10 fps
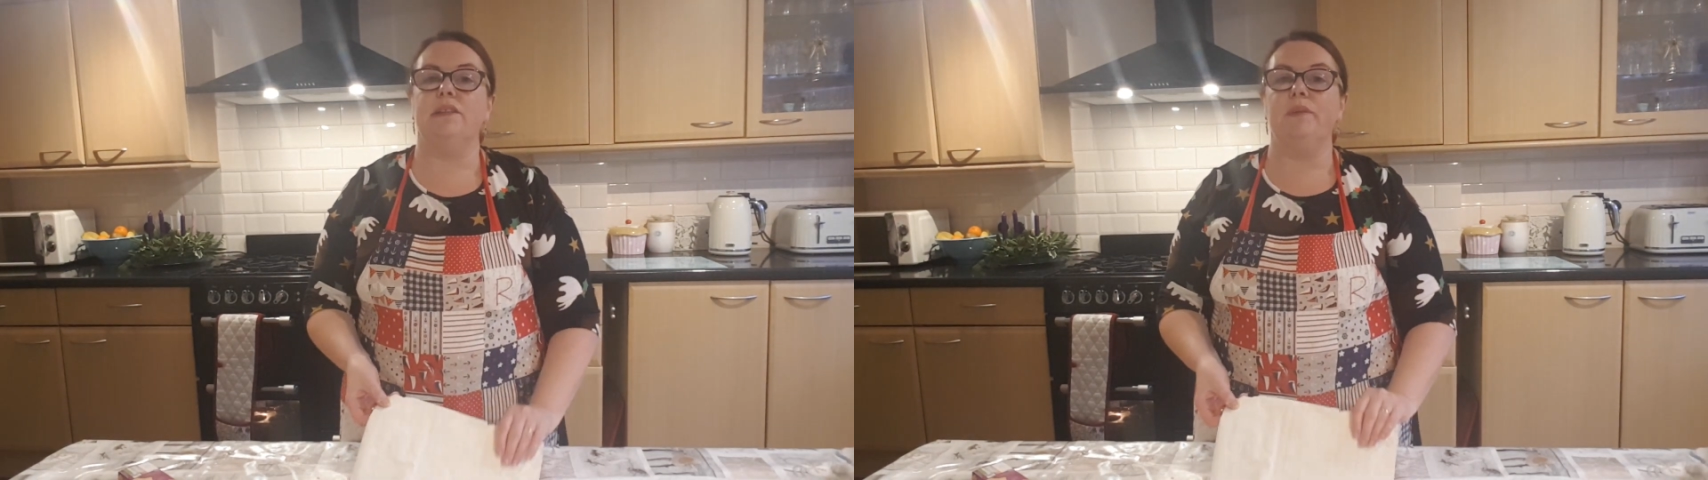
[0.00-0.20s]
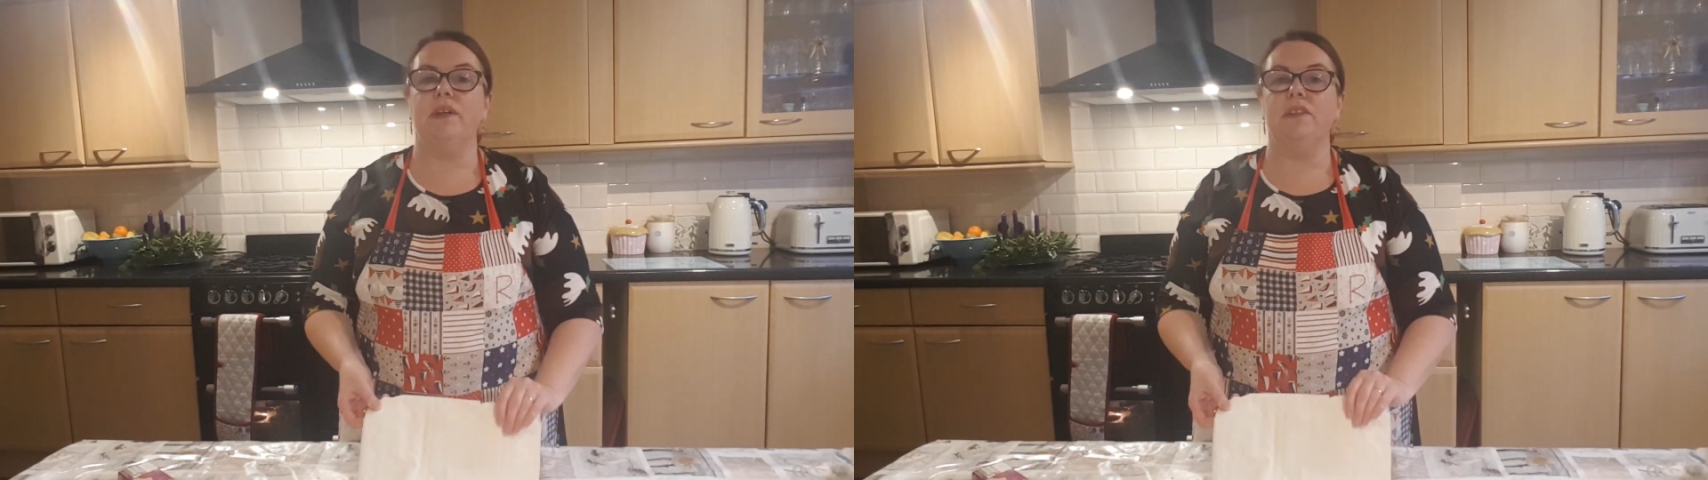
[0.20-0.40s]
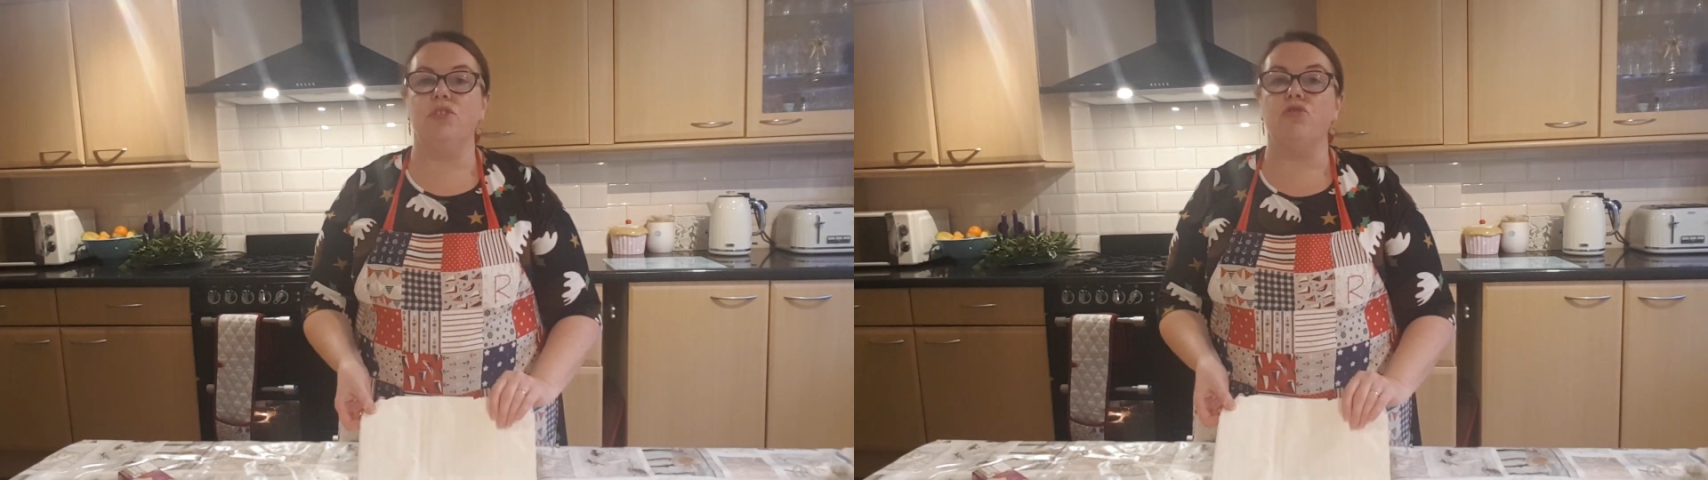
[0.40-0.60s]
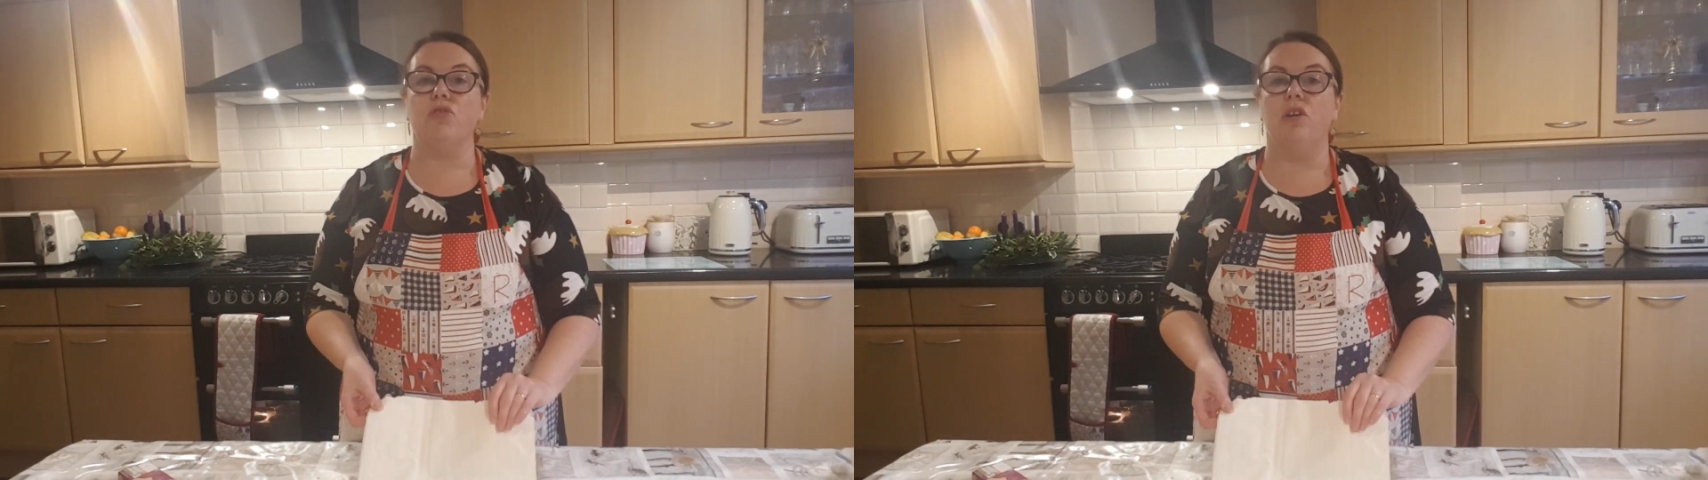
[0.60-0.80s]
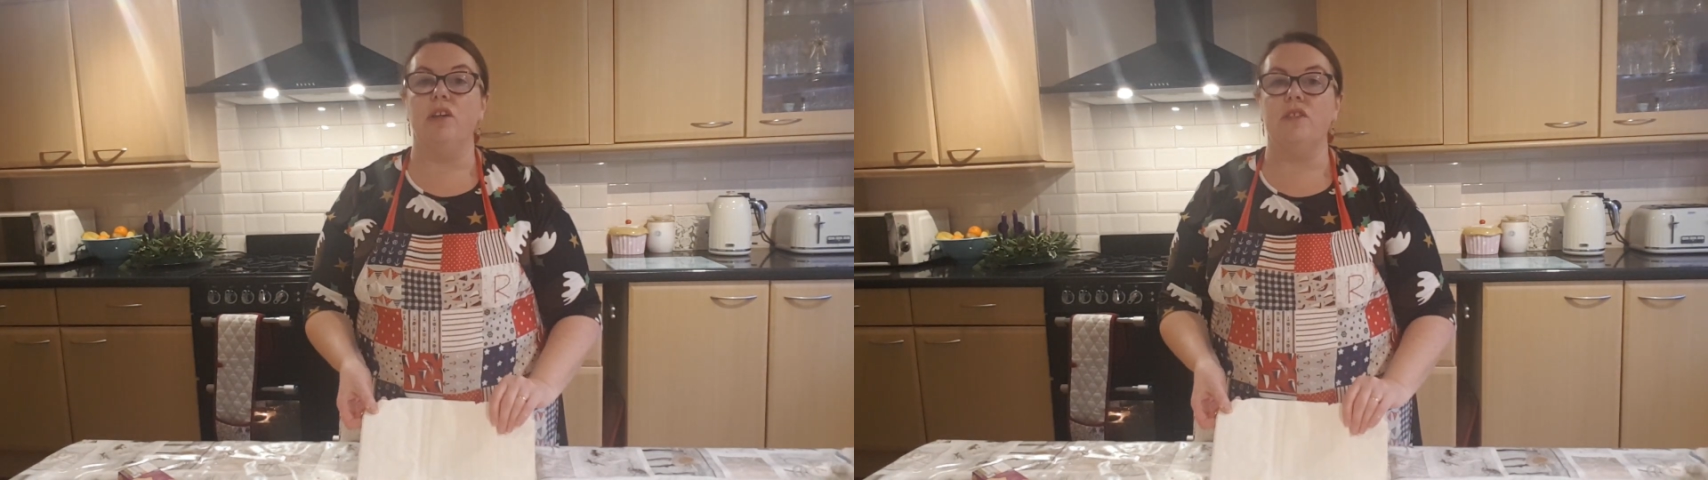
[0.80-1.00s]
because it
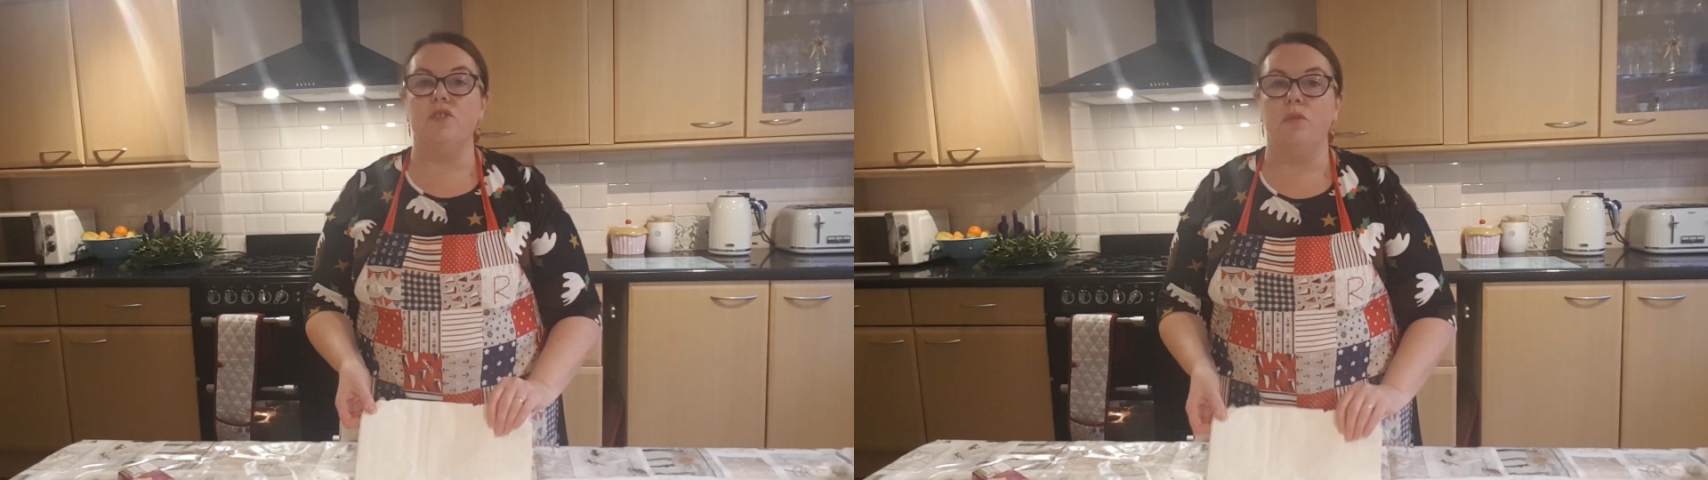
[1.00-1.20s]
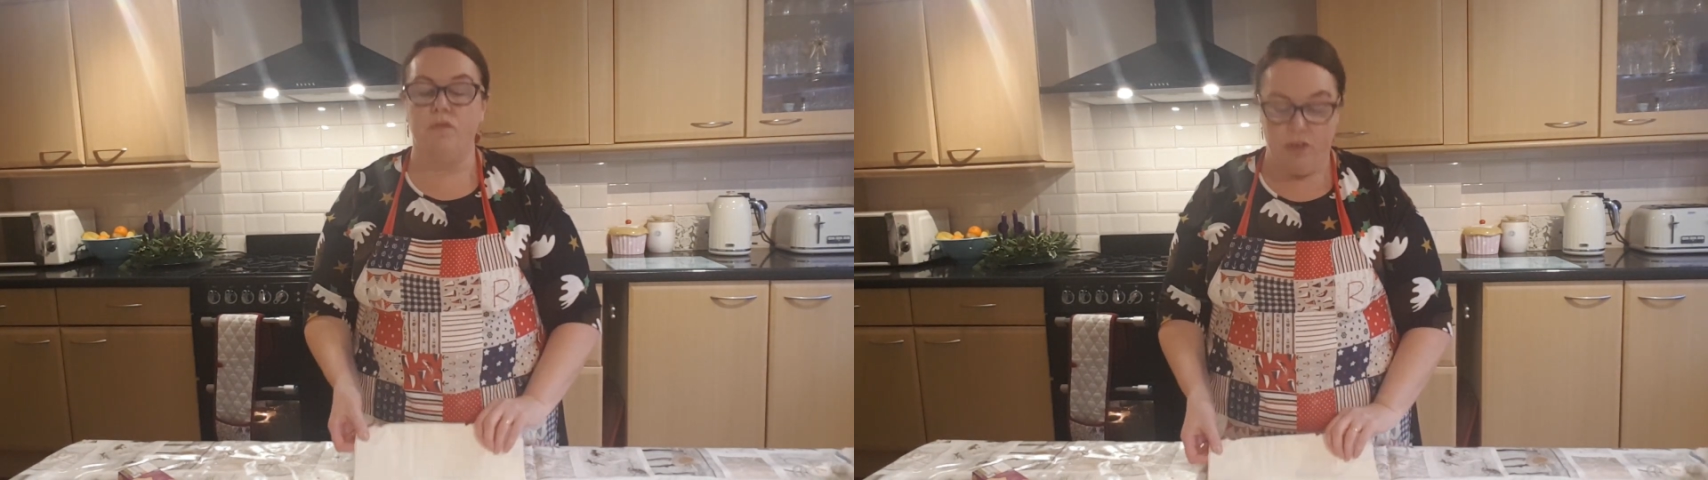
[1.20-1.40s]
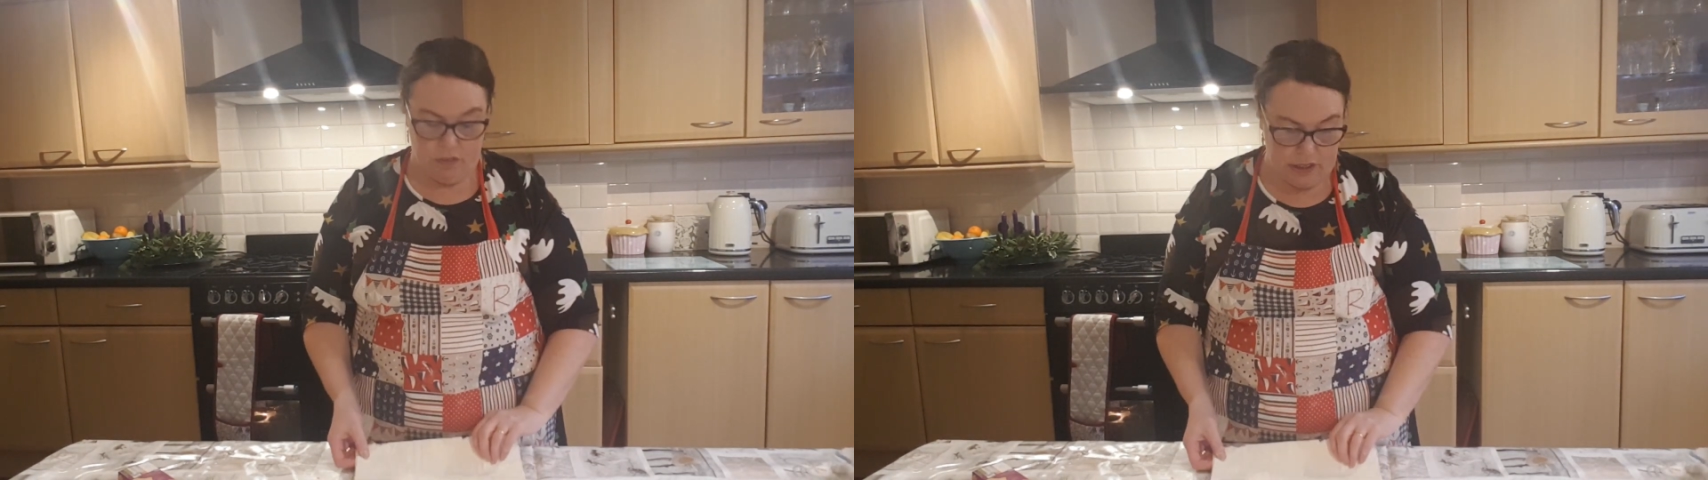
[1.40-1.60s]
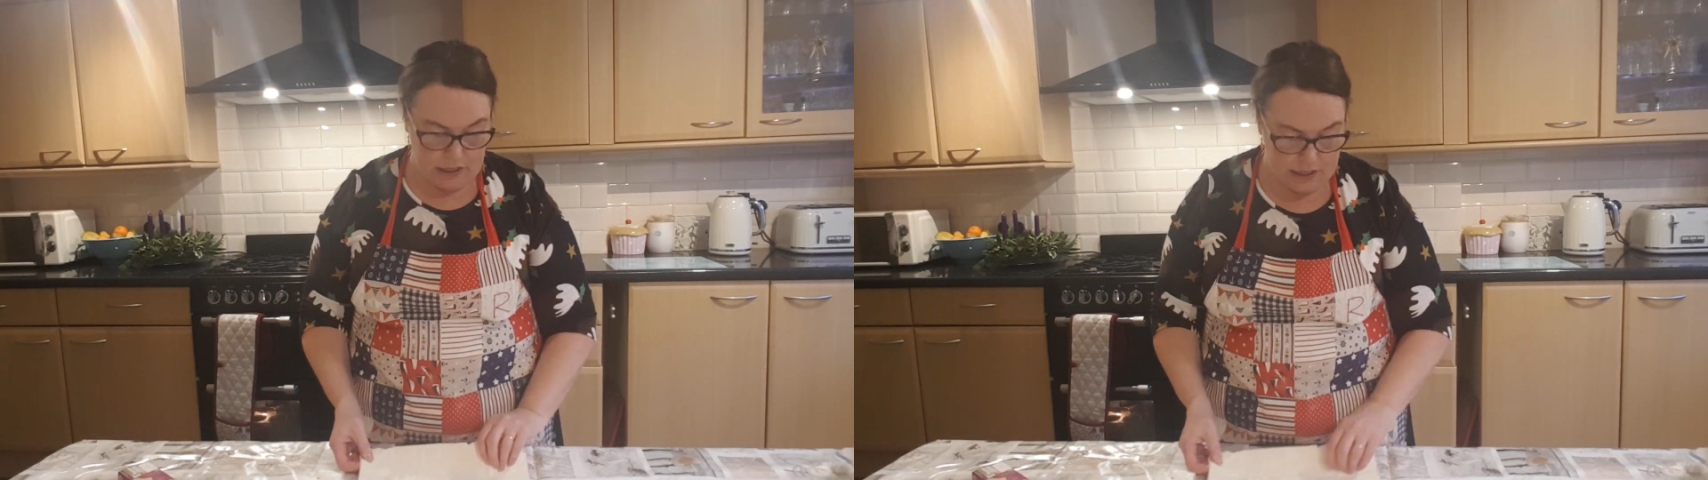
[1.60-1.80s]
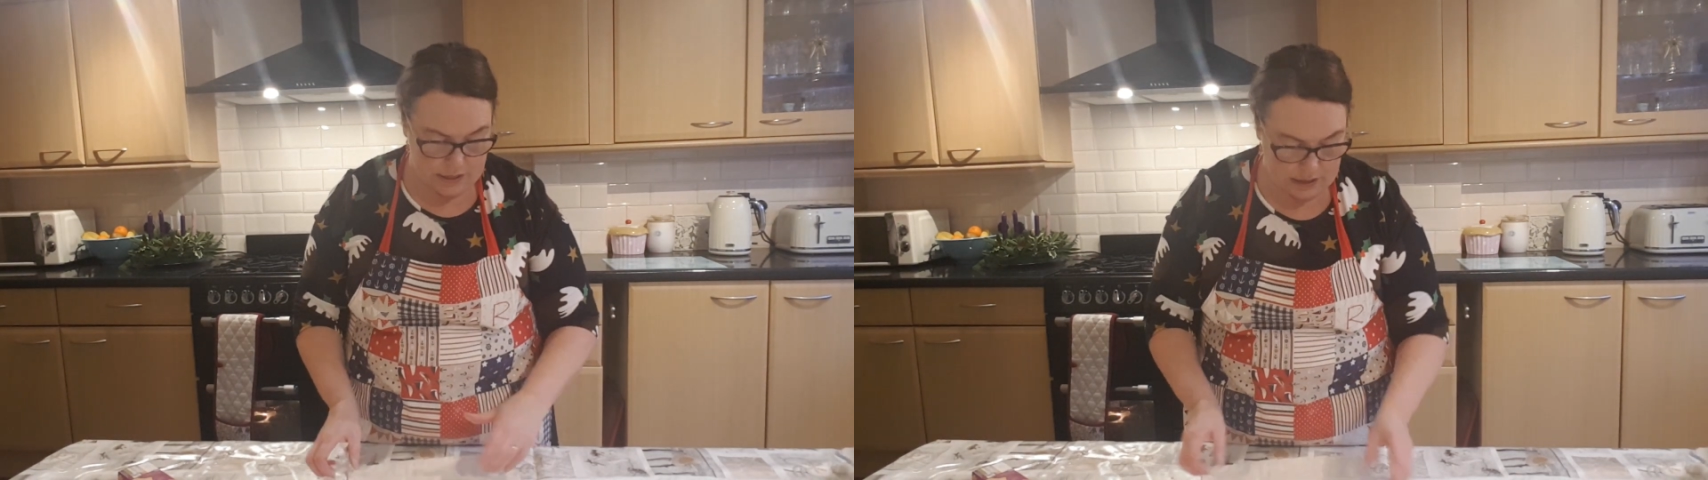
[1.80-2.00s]
dries up very
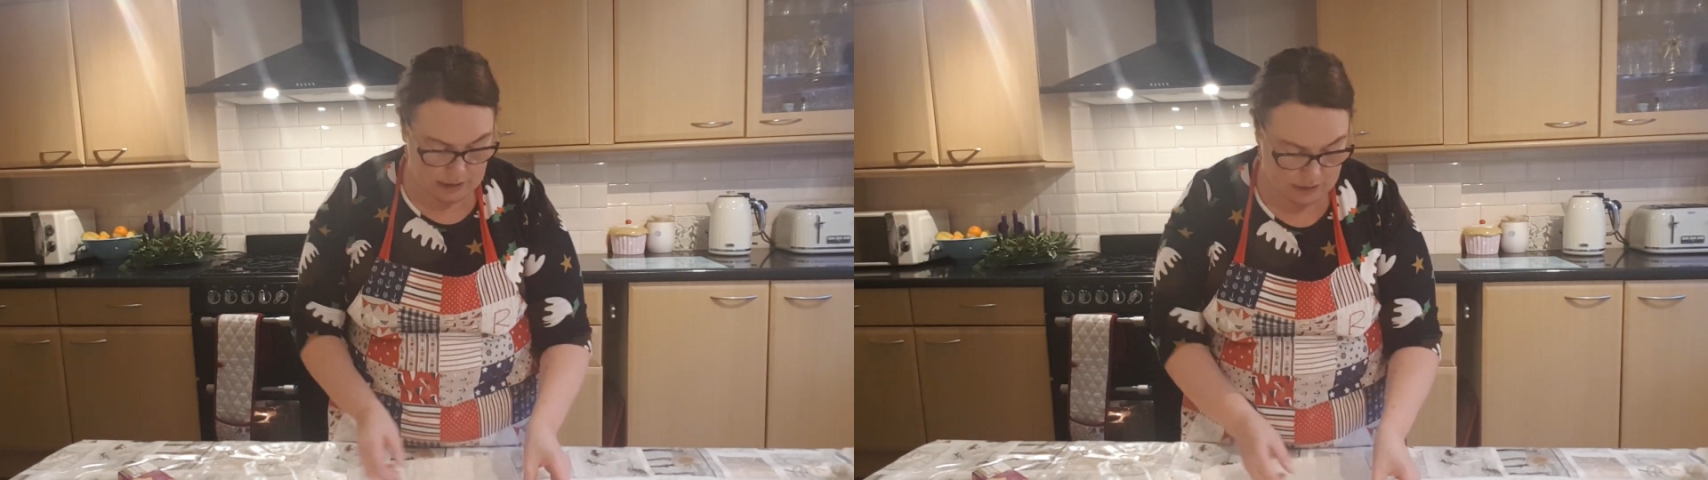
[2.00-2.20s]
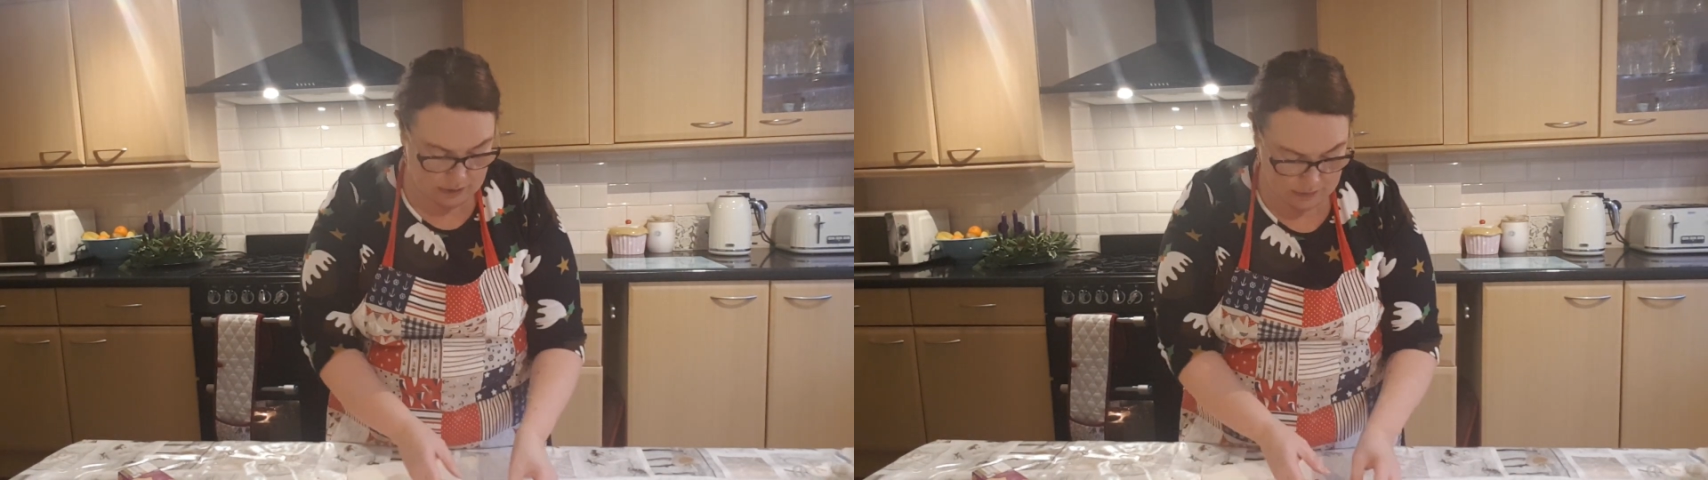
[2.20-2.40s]
easily.